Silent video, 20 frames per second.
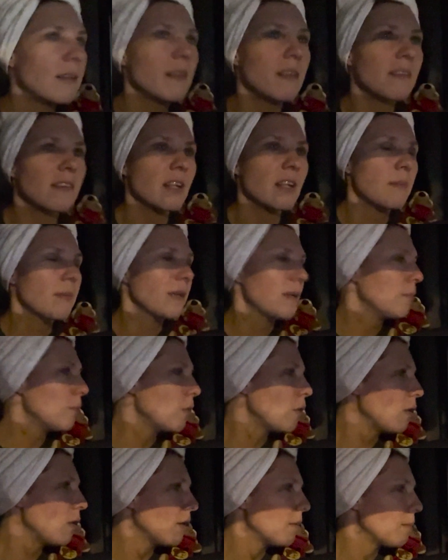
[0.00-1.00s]
There's gonna be
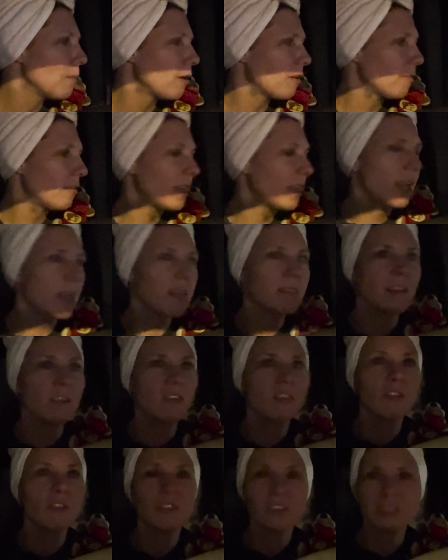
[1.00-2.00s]
more Murphy gas
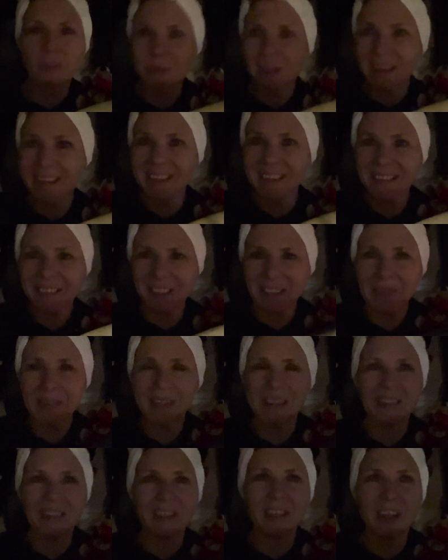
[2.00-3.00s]
stations. 292
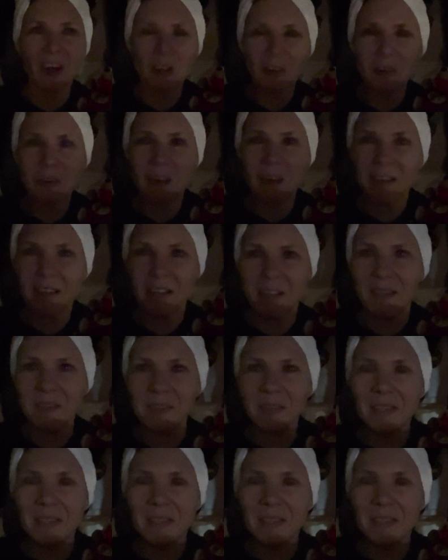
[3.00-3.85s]
in, in Colorado.